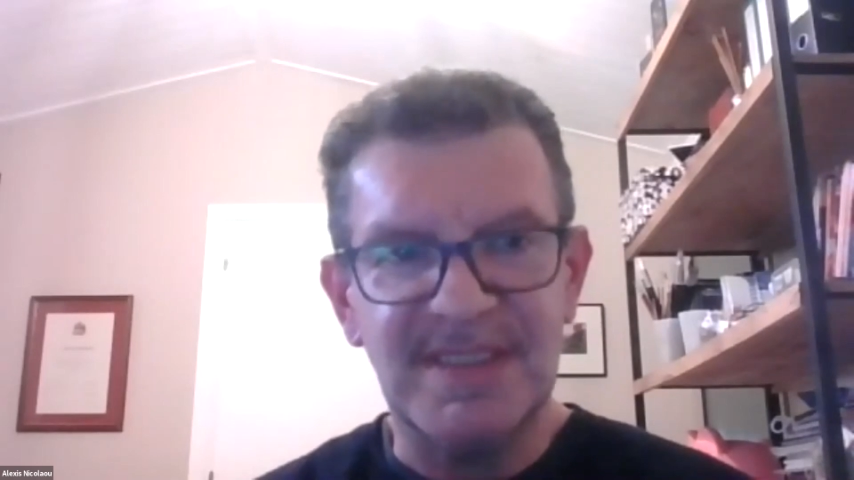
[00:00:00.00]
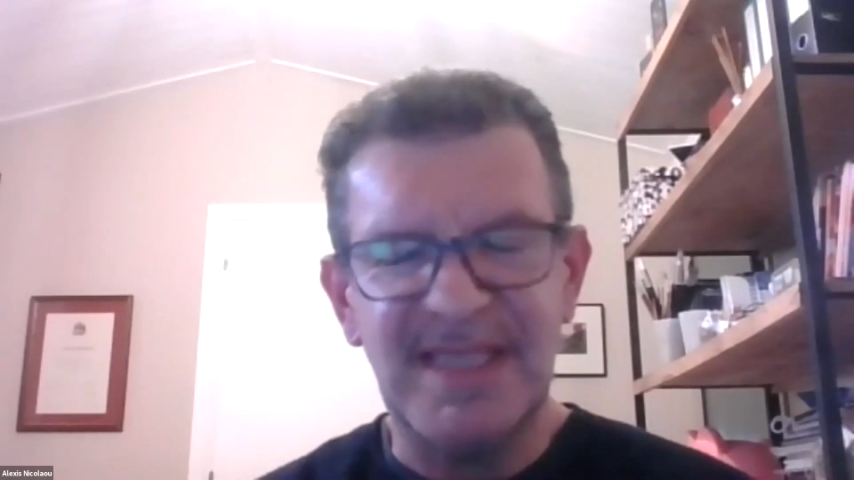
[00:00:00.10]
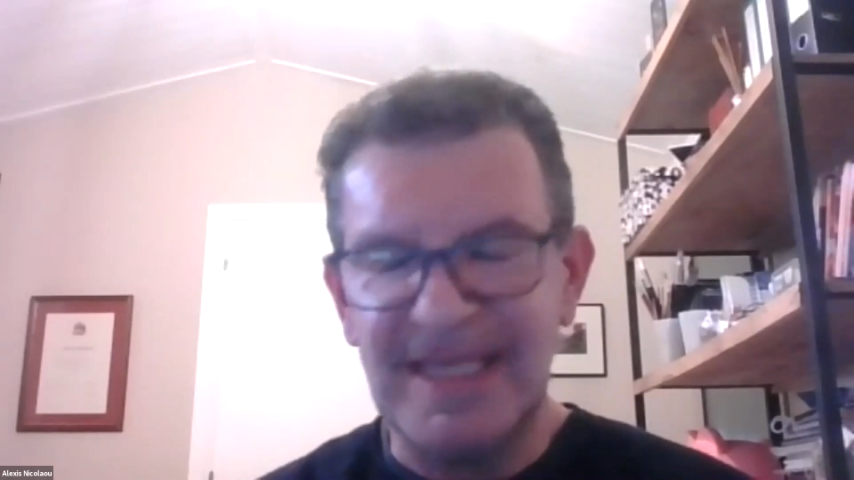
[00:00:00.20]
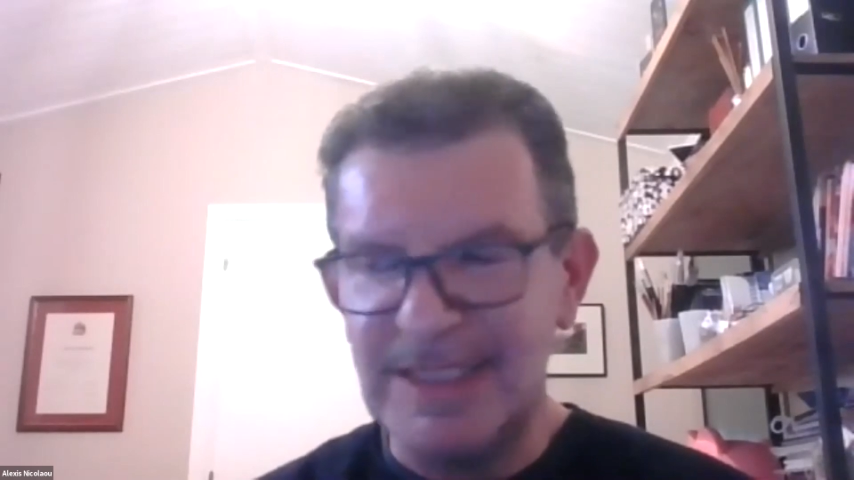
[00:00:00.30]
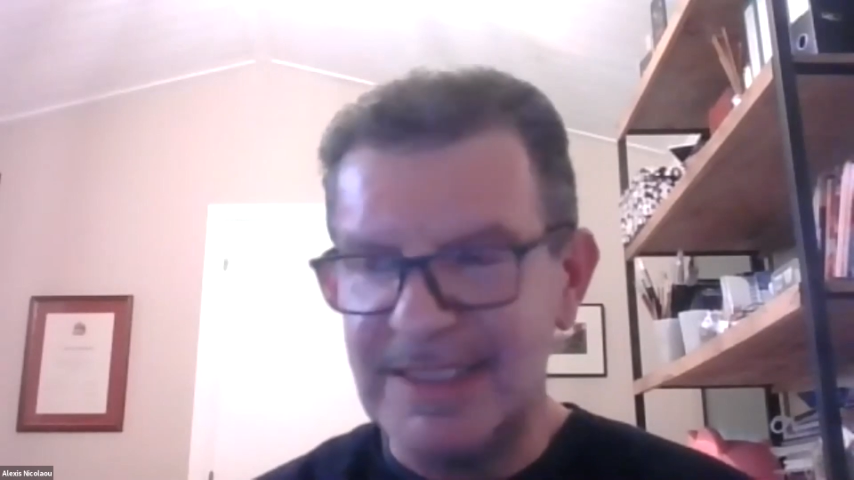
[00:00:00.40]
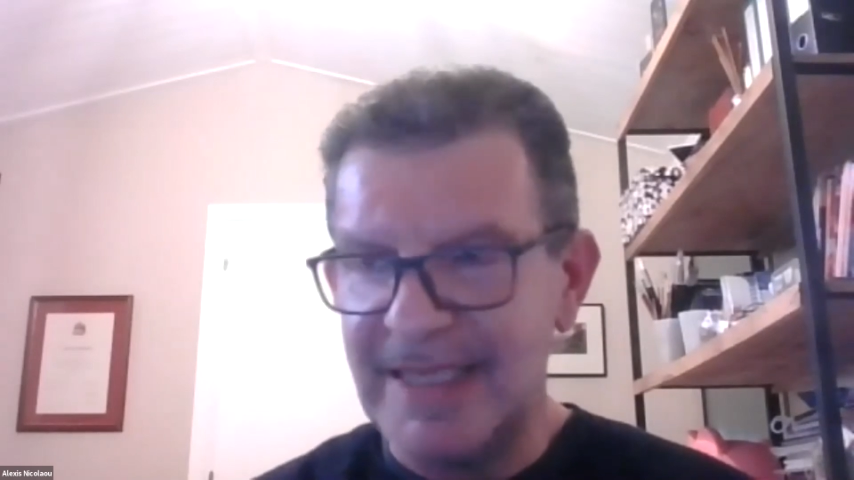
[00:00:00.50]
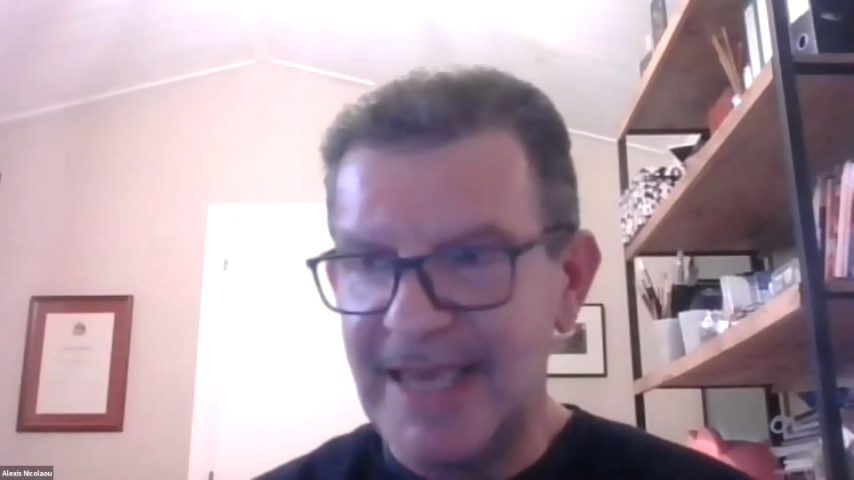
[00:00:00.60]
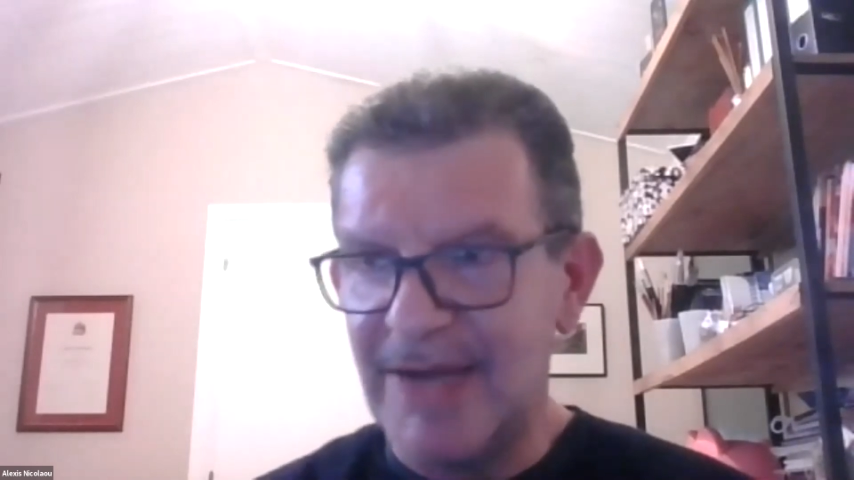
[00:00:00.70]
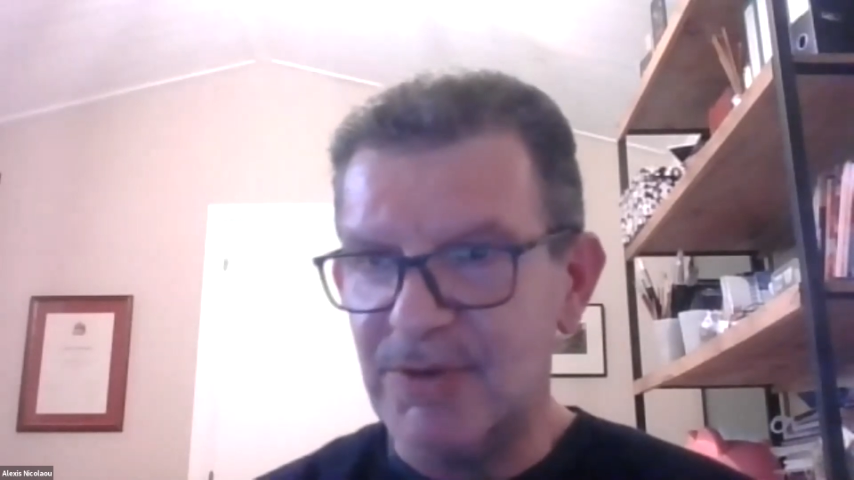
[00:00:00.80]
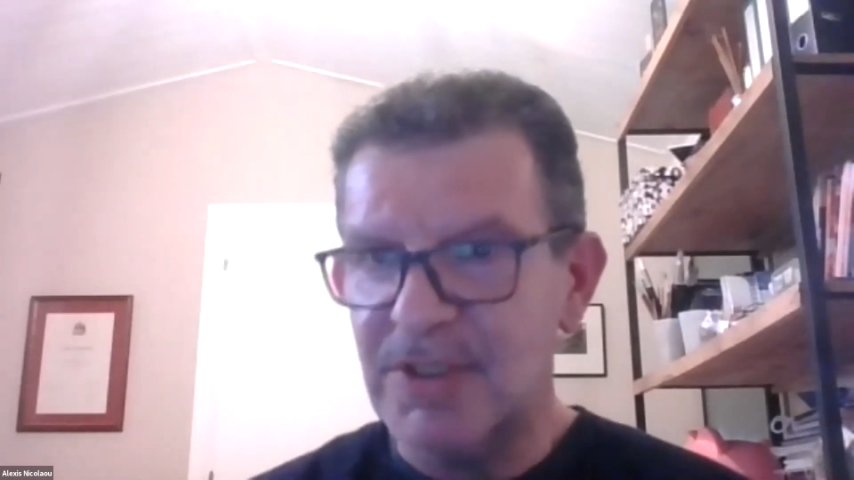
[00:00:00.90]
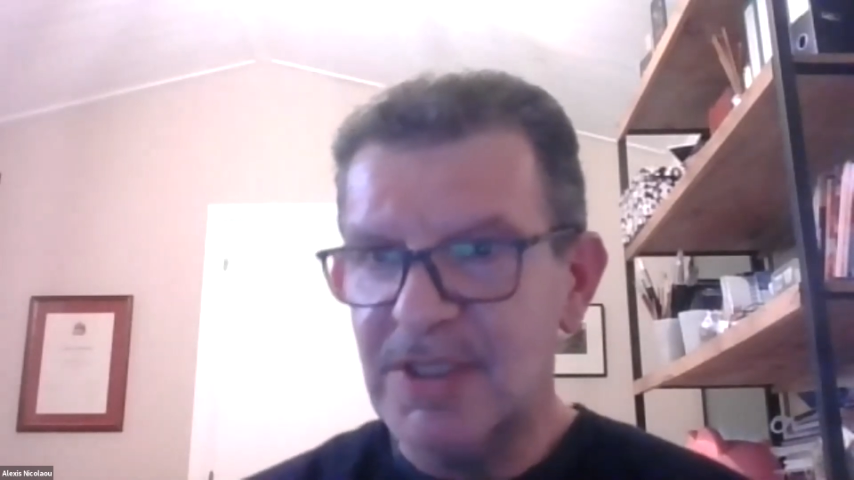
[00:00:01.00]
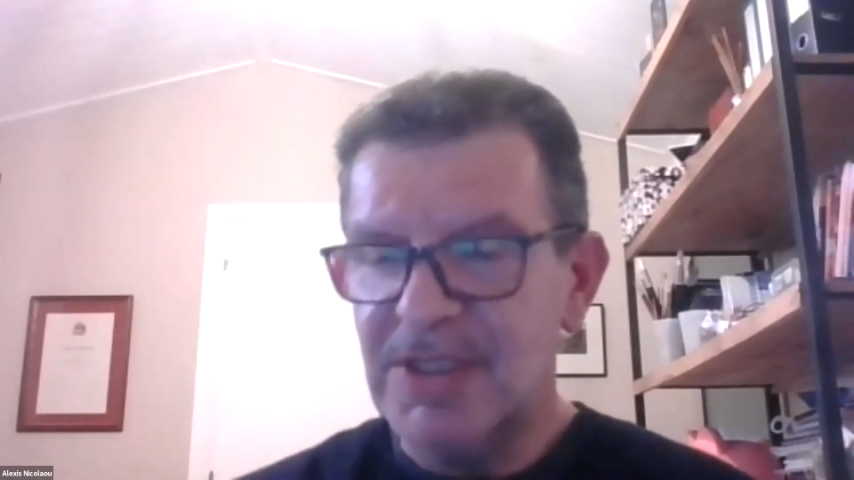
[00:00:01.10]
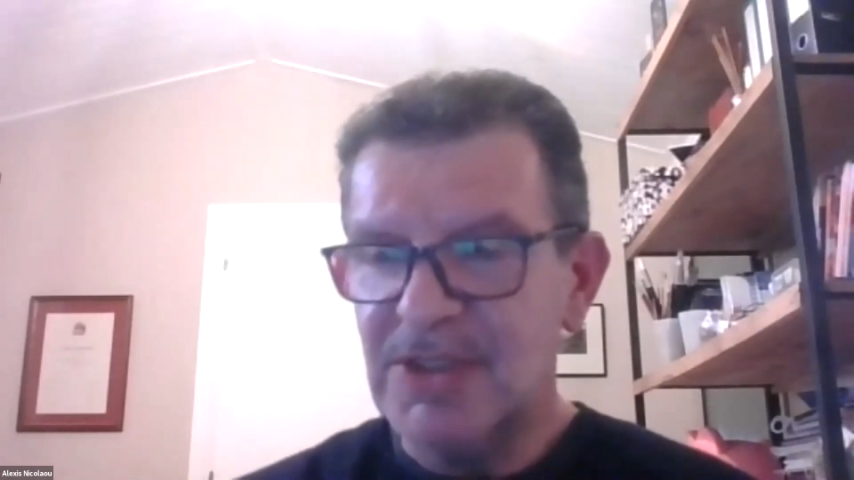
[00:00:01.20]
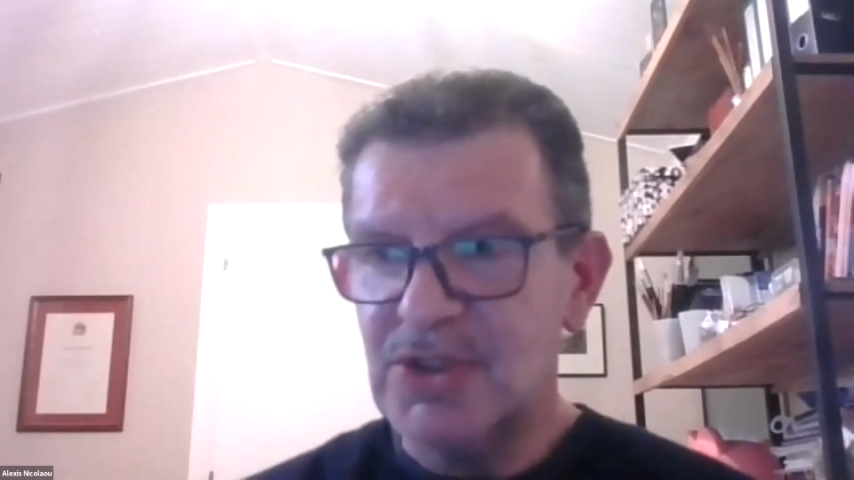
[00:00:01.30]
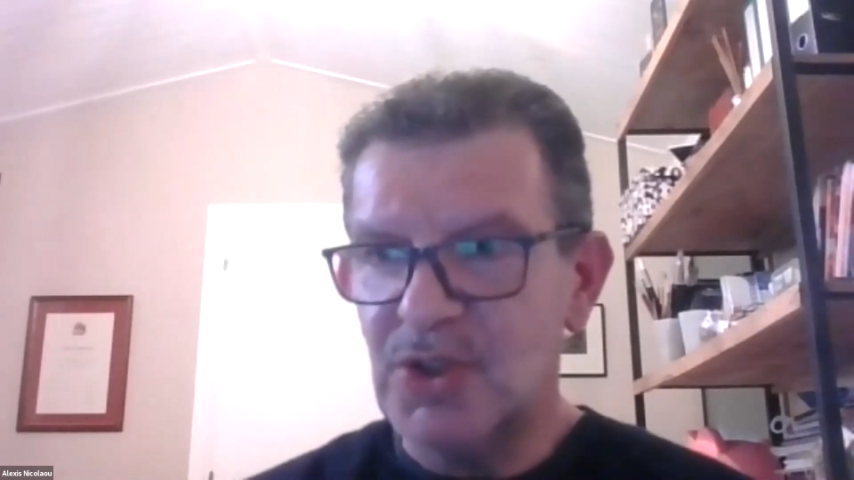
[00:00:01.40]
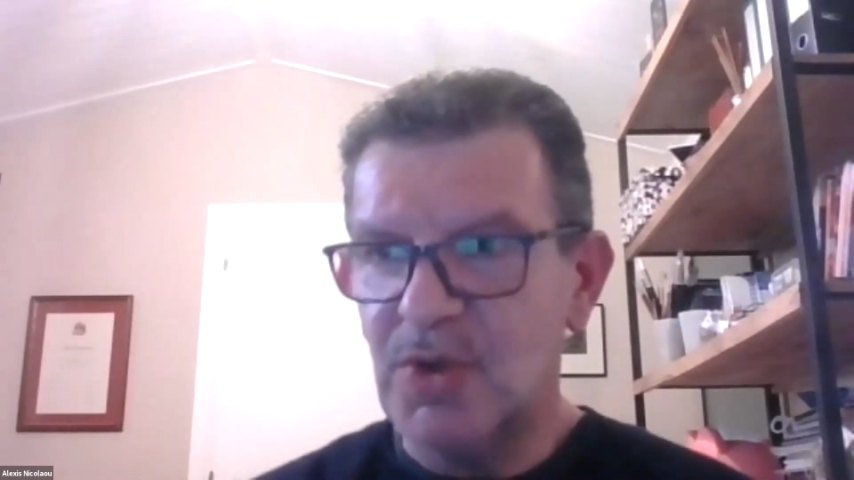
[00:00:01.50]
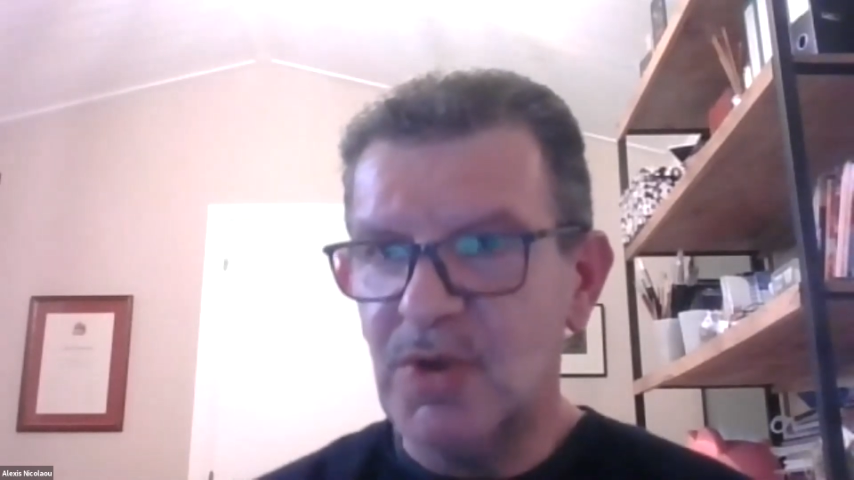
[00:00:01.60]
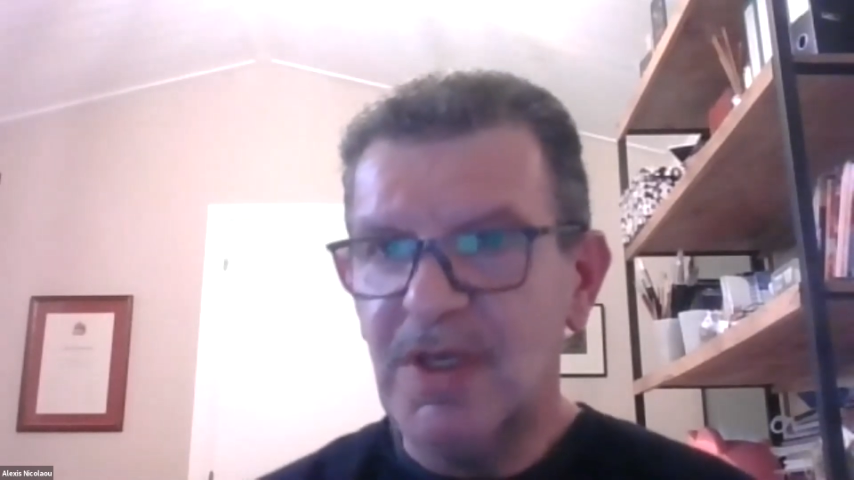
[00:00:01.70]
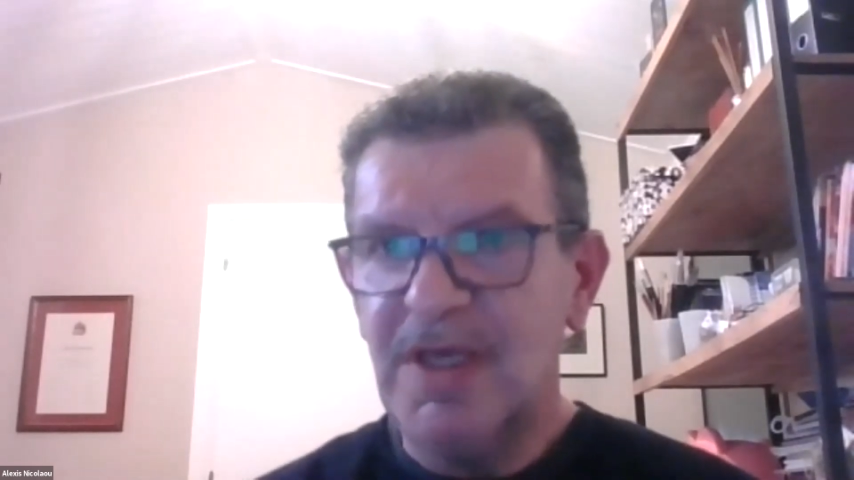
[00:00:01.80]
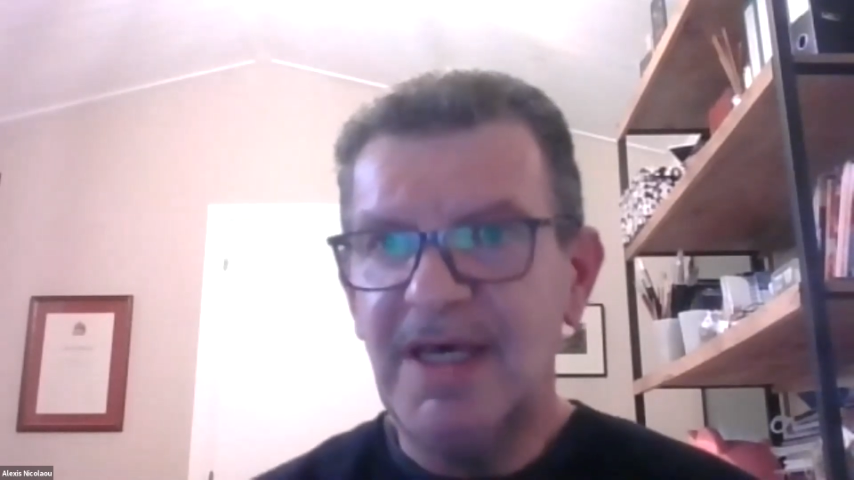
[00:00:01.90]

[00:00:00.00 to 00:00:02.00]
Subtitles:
day in, day out. So